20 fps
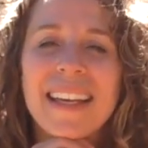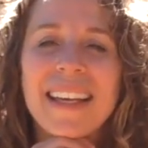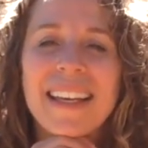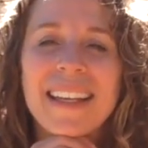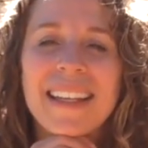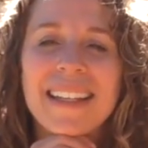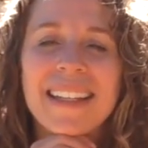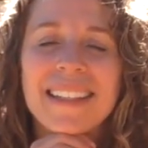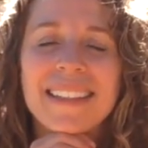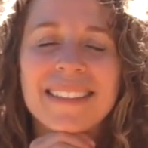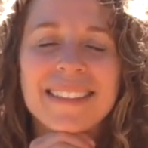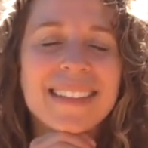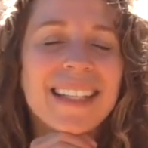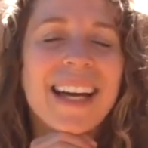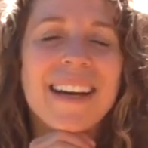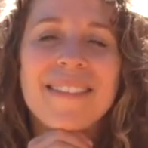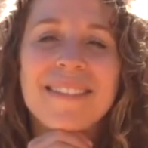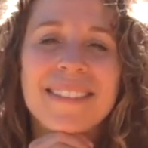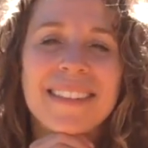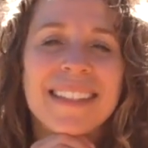And
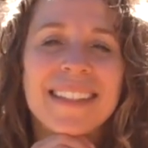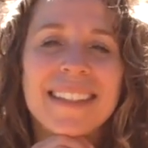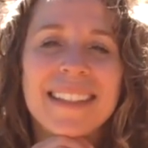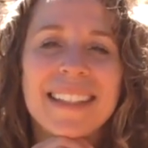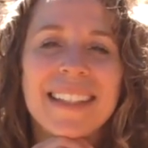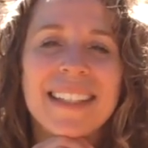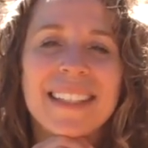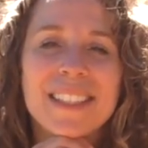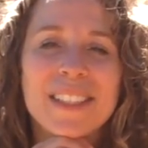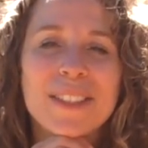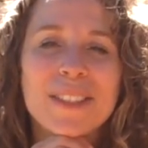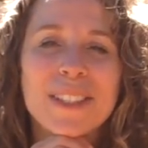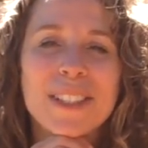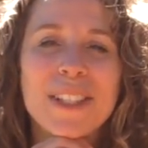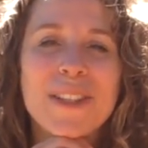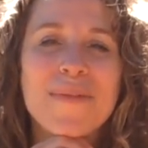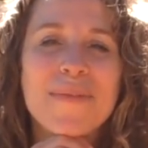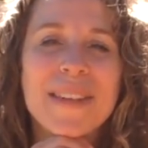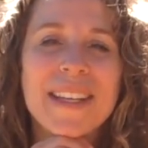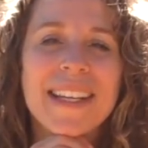I really enjoy
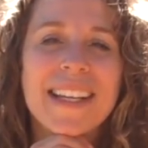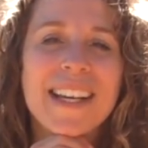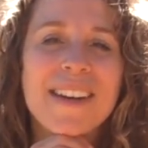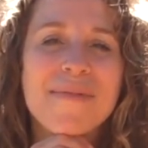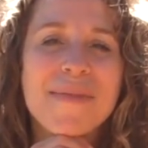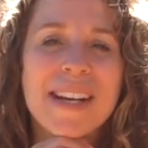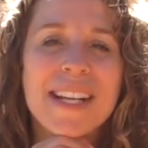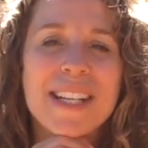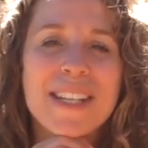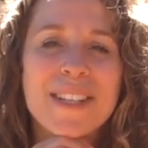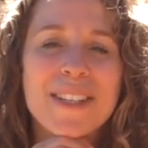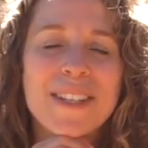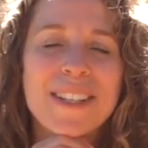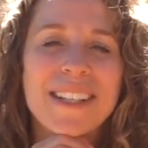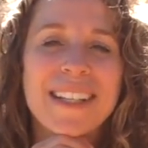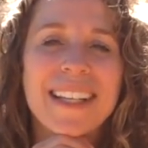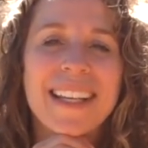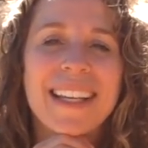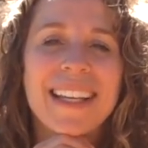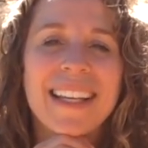you being on my
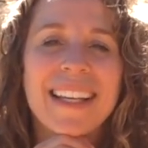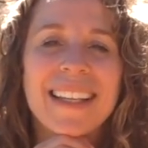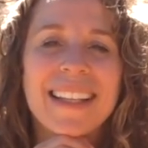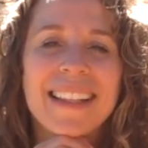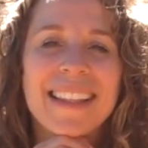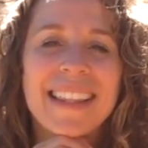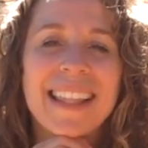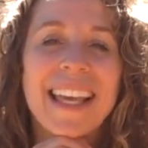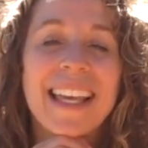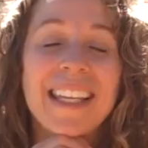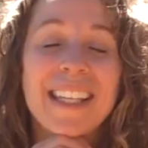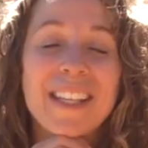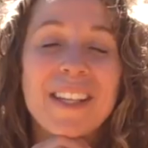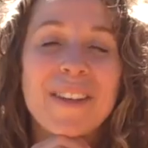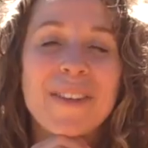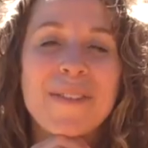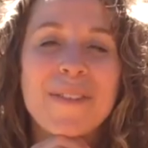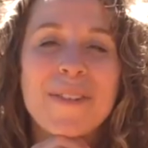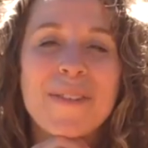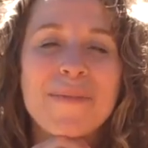journey thank
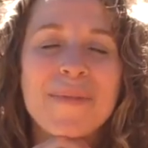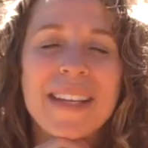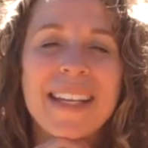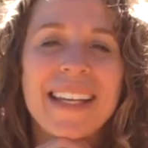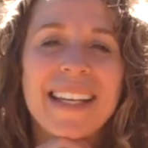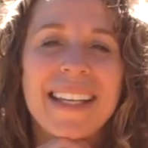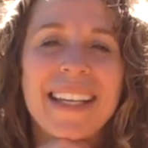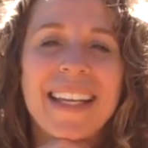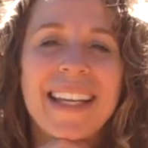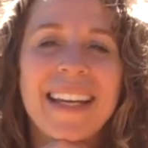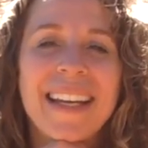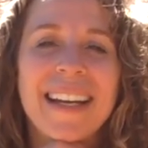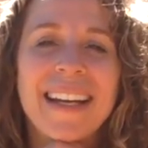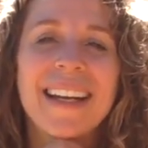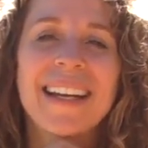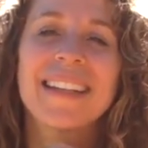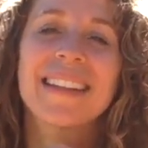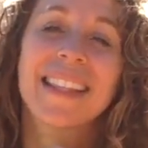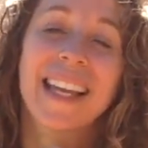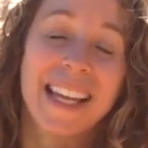you for being here.
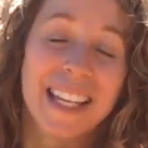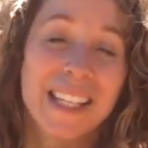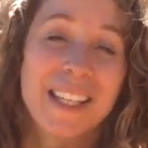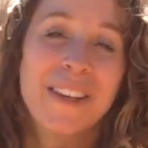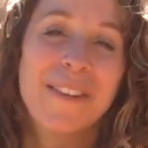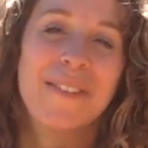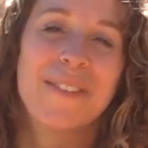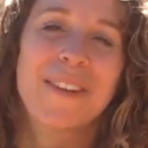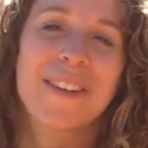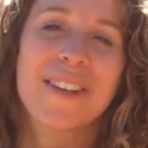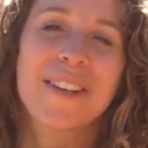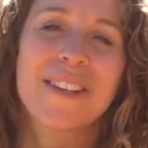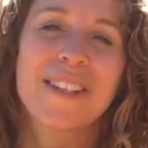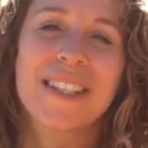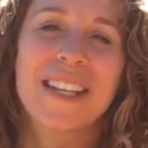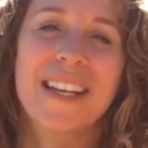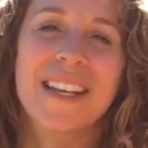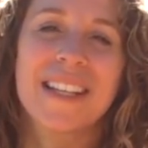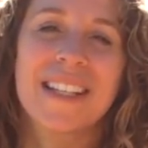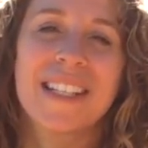Thank you for your
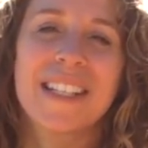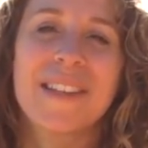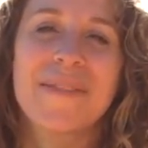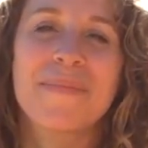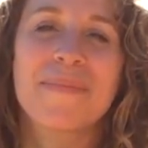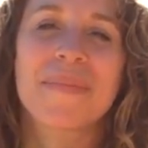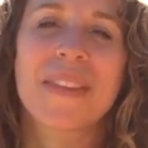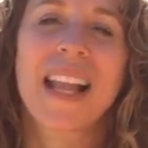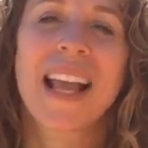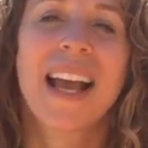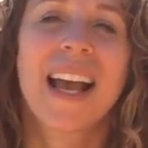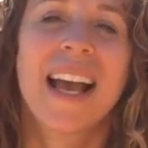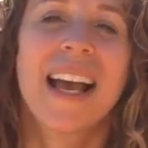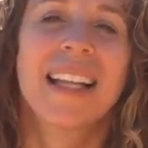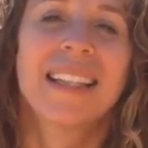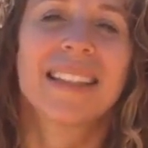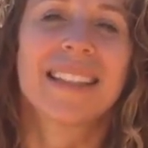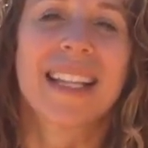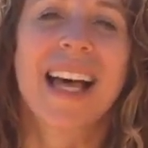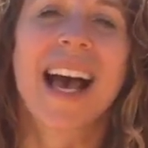time.
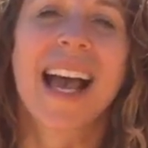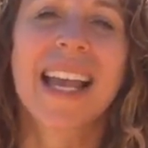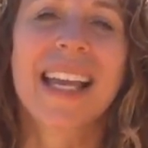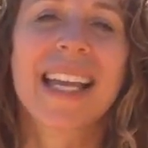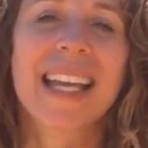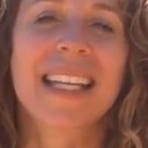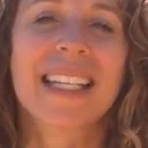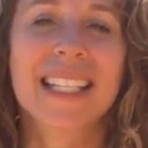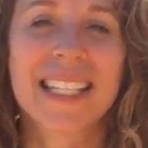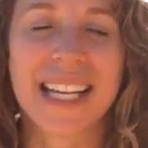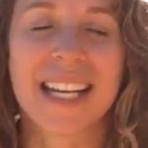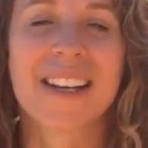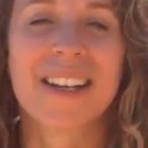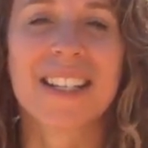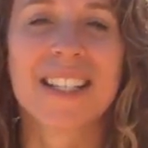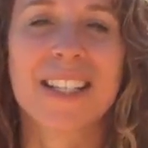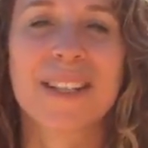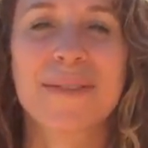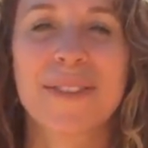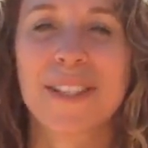Like, share,
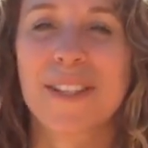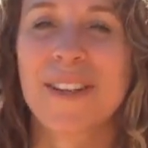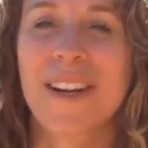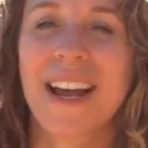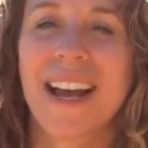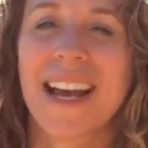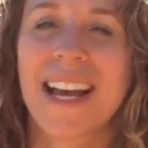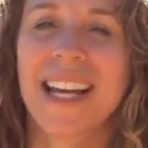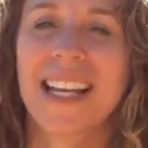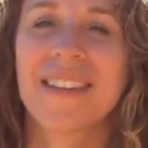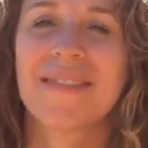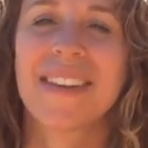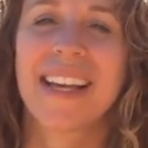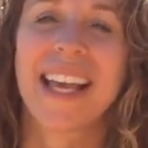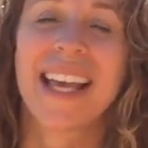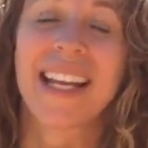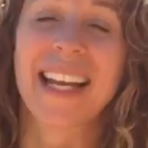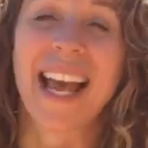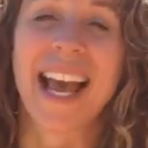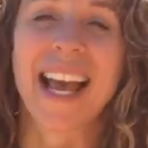and subscribe,
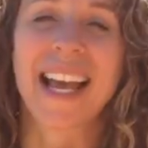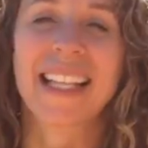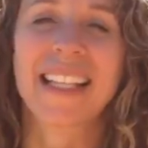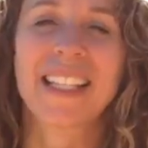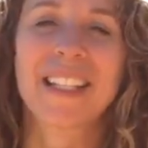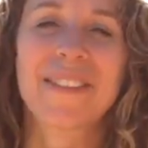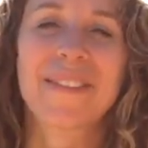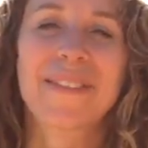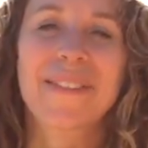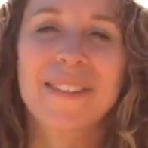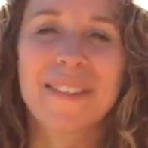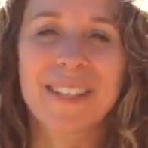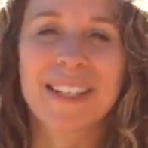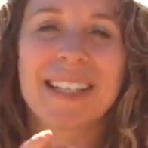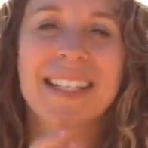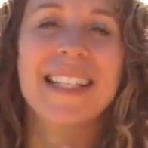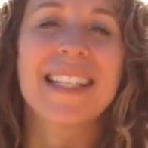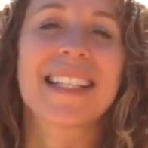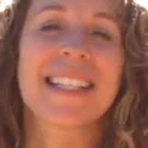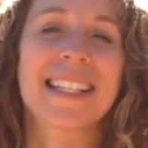and I look
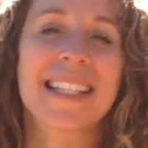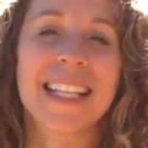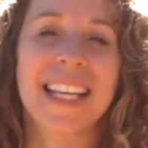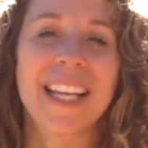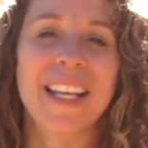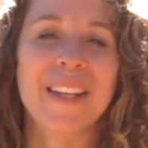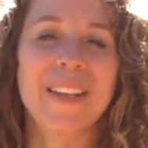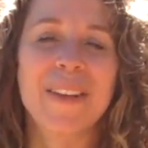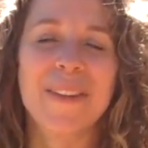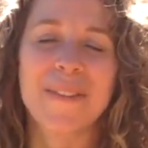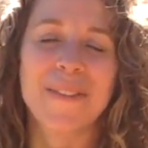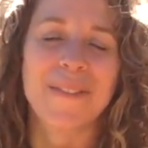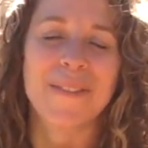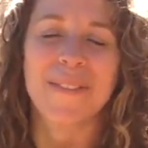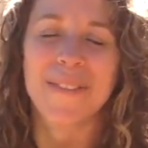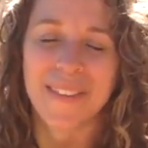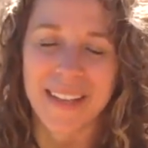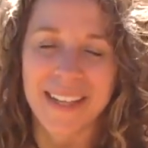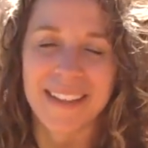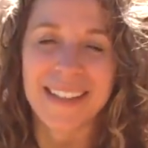forward to seeing you
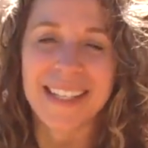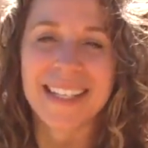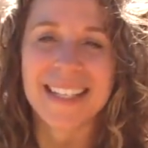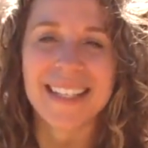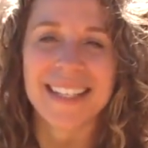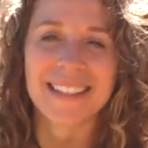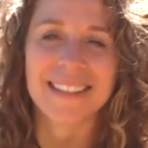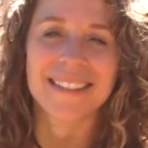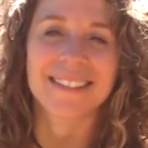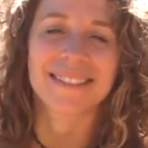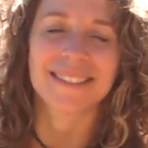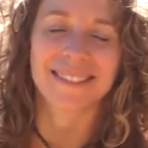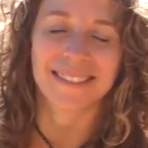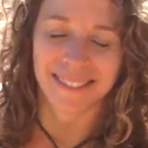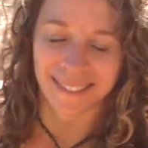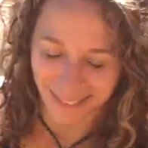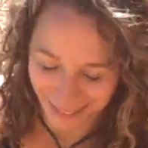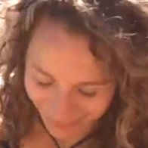very soon.